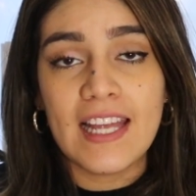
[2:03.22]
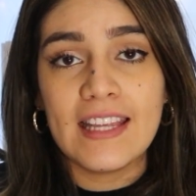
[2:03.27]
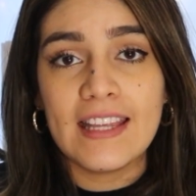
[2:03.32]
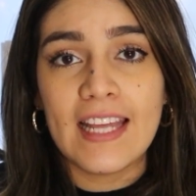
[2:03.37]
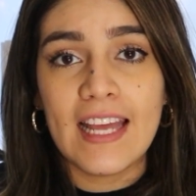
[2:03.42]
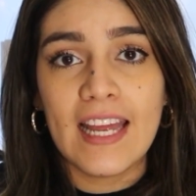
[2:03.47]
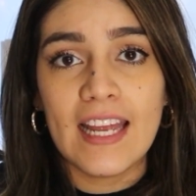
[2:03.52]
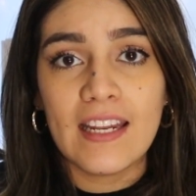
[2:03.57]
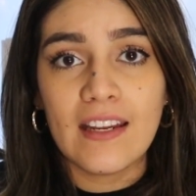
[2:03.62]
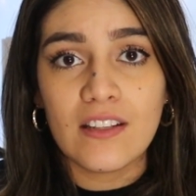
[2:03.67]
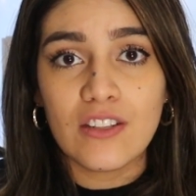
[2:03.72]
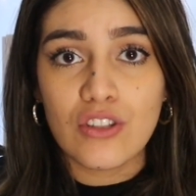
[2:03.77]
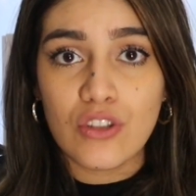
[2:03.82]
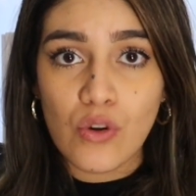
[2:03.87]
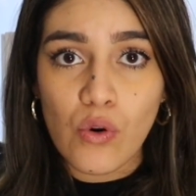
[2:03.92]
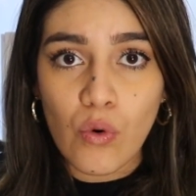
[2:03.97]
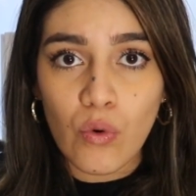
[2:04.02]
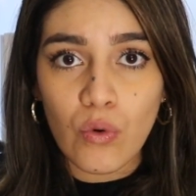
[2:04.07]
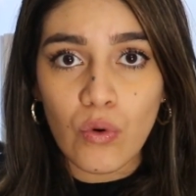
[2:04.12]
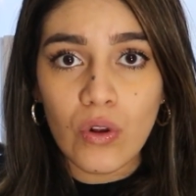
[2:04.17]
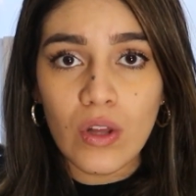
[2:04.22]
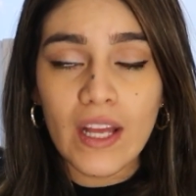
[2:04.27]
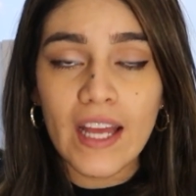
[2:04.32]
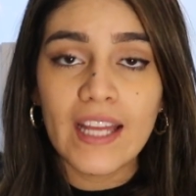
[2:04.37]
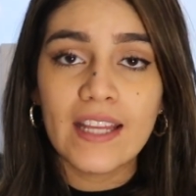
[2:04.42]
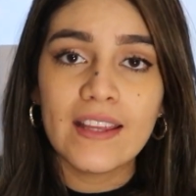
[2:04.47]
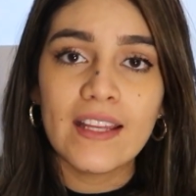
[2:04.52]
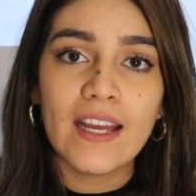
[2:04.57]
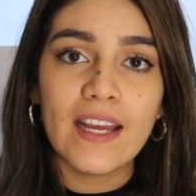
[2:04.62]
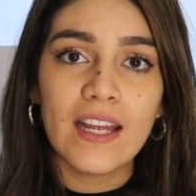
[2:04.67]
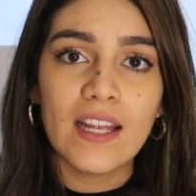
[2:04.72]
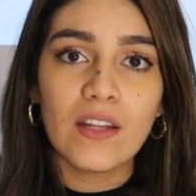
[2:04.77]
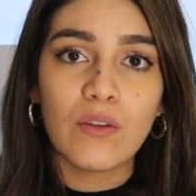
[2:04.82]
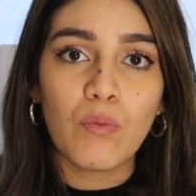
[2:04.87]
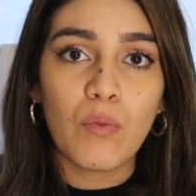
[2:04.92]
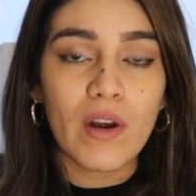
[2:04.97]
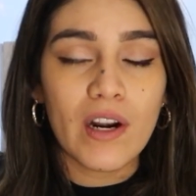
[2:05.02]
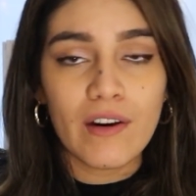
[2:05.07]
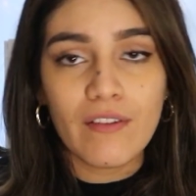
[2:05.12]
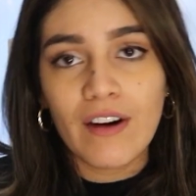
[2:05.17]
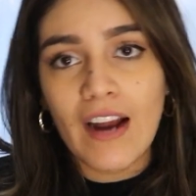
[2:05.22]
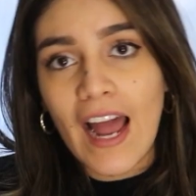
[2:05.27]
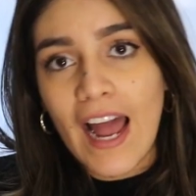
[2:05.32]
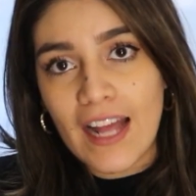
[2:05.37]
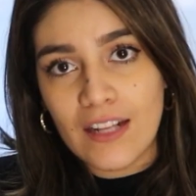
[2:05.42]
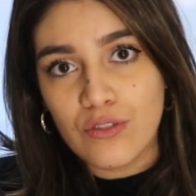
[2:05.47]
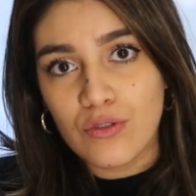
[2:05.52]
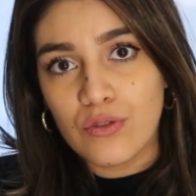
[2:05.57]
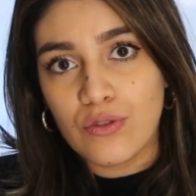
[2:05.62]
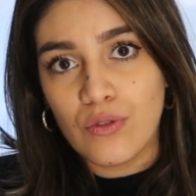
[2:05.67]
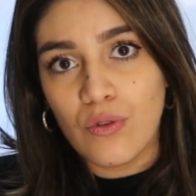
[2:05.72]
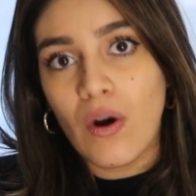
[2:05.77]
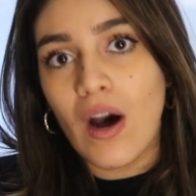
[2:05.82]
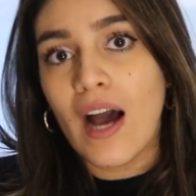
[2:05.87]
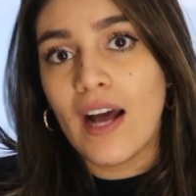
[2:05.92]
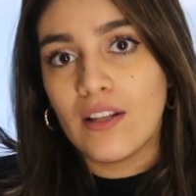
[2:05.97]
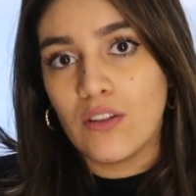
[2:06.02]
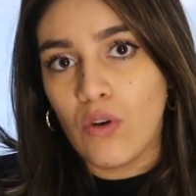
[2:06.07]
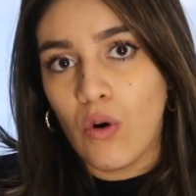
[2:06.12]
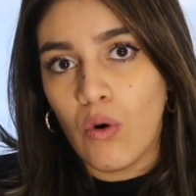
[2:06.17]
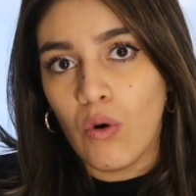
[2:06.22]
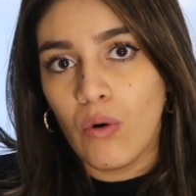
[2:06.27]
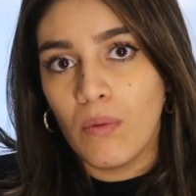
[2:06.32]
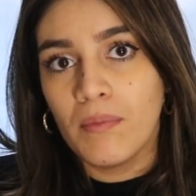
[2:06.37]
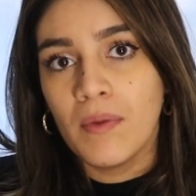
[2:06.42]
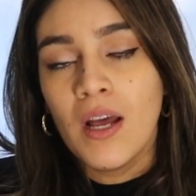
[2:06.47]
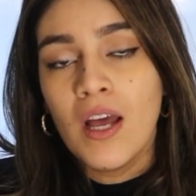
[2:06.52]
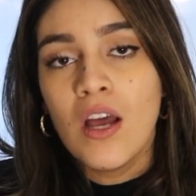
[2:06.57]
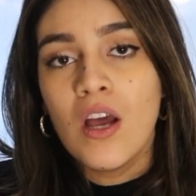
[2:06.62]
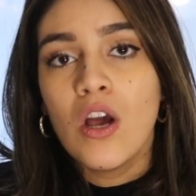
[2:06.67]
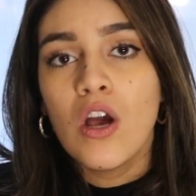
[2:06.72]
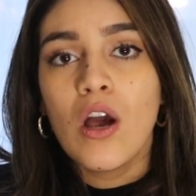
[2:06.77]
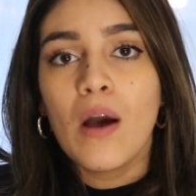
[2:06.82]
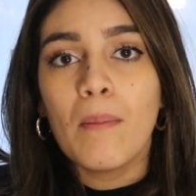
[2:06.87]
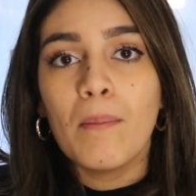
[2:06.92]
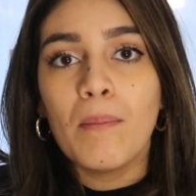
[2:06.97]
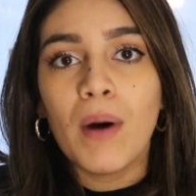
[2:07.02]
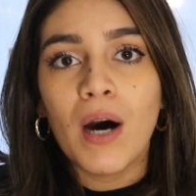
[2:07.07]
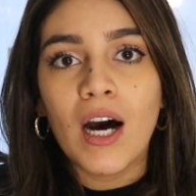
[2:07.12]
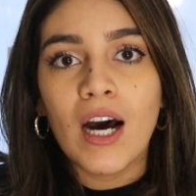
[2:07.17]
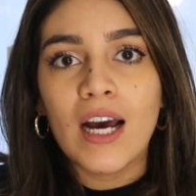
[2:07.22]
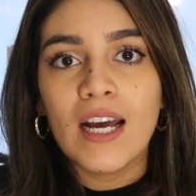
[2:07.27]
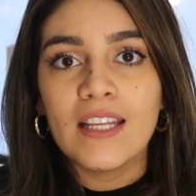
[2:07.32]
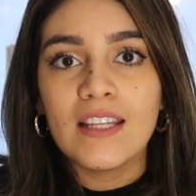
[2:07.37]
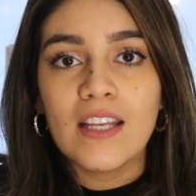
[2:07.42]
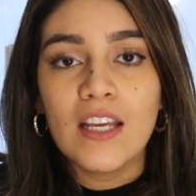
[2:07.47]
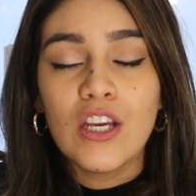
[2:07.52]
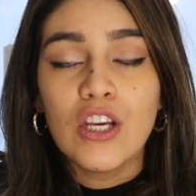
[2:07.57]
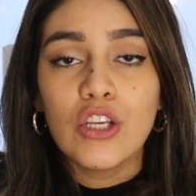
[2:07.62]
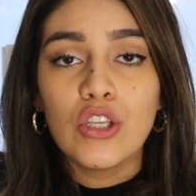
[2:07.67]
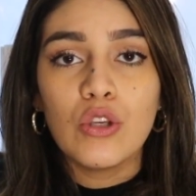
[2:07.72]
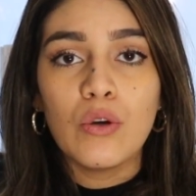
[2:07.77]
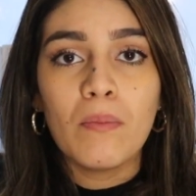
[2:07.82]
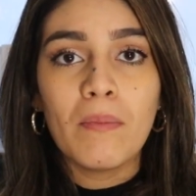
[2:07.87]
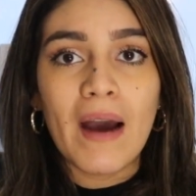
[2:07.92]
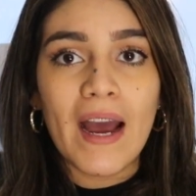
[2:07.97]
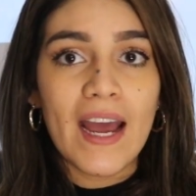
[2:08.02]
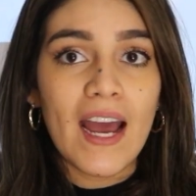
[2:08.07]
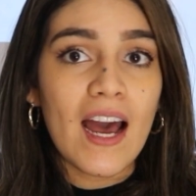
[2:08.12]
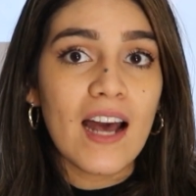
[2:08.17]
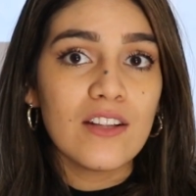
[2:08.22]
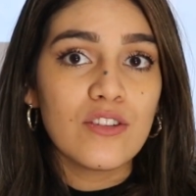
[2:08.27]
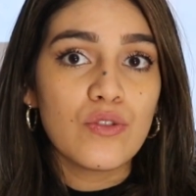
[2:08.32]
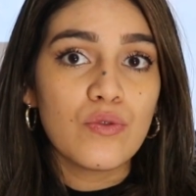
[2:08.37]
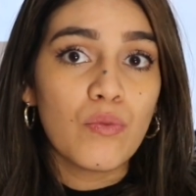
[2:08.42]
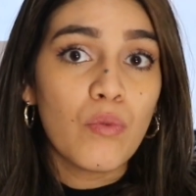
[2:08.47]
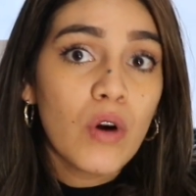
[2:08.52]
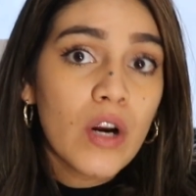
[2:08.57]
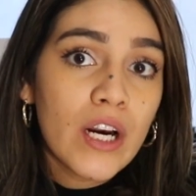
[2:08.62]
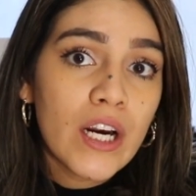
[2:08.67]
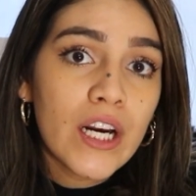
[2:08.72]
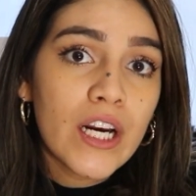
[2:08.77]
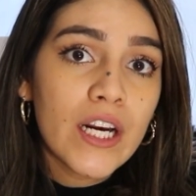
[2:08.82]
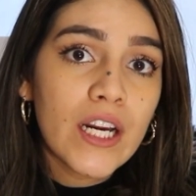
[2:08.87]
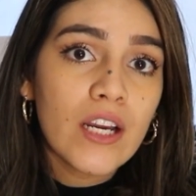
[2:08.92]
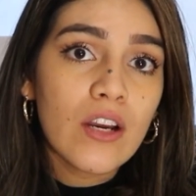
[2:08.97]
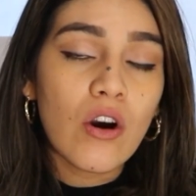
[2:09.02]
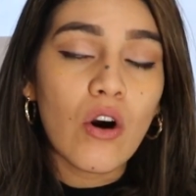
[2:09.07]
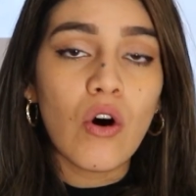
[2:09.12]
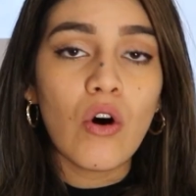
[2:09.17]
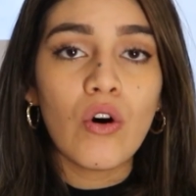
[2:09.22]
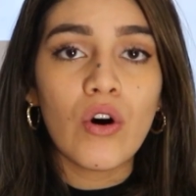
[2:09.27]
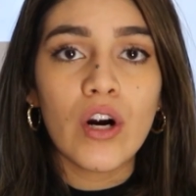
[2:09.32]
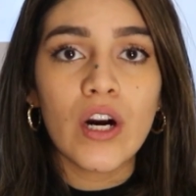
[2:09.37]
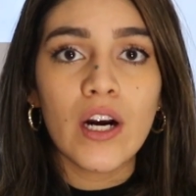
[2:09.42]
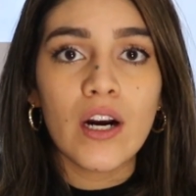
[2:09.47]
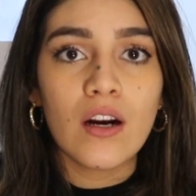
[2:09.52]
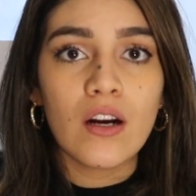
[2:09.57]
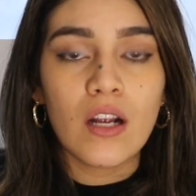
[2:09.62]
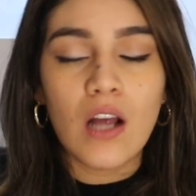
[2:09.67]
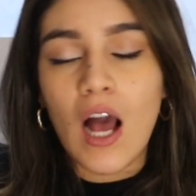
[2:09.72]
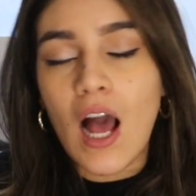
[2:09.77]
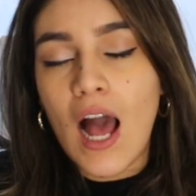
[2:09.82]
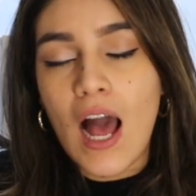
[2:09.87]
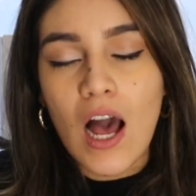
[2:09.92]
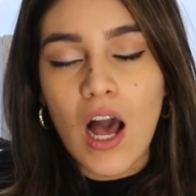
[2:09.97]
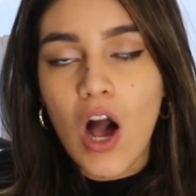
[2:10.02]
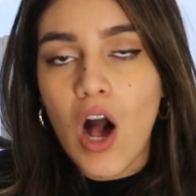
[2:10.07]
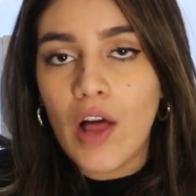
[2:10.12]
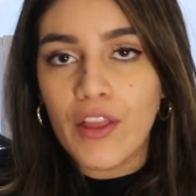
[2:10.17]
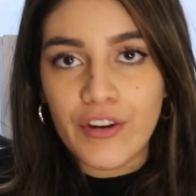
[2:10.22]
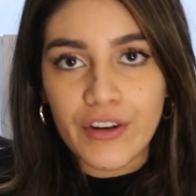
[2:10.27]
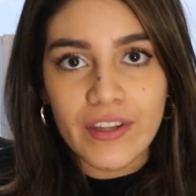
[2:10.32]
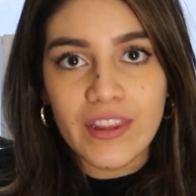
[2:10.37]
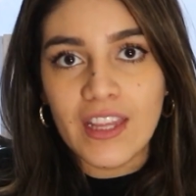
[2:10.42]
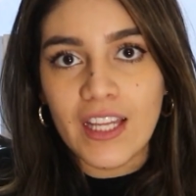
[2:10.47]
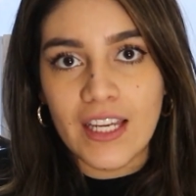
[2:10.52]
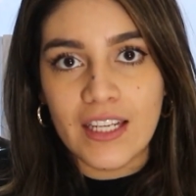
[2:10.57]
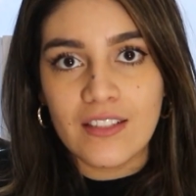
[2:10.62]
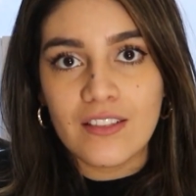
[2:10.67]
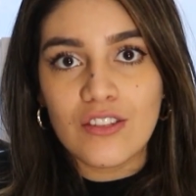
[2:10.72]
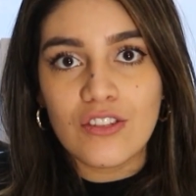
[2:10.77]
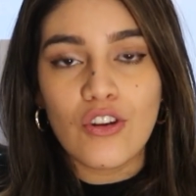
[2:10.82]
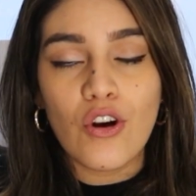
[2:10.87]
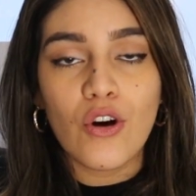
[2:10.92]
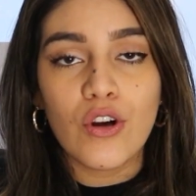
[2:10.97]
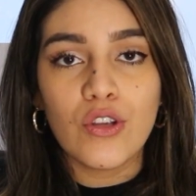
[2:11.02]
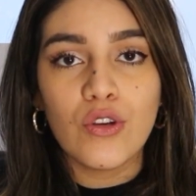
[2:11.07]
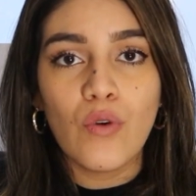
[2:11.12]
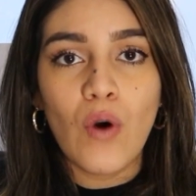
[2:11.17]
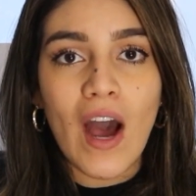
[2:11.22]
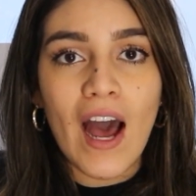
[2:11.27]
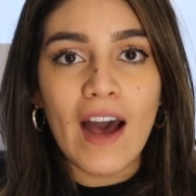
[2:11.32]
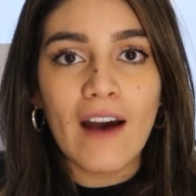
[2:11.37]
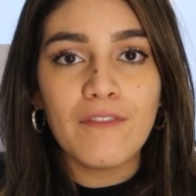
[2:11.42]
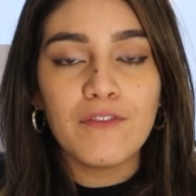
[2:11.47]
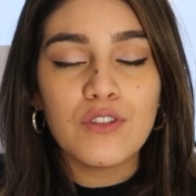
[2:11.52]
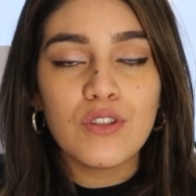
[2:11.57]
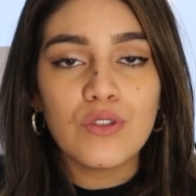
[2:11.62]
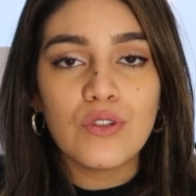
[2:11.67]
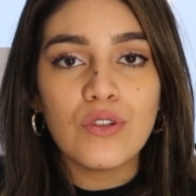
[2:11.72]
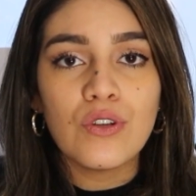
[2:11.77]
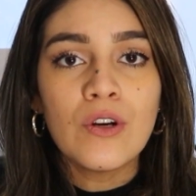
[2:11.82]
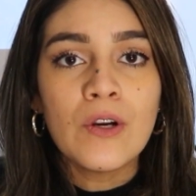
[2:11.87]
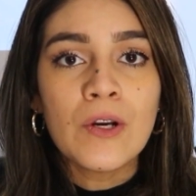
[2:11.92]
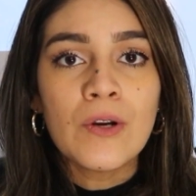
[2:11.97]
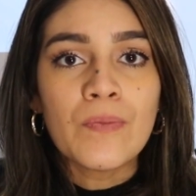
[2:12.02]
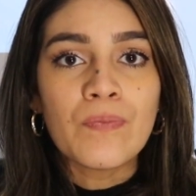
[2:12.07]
and then school, and then whatever I had to do at home. But you might have to work or other things, so you have to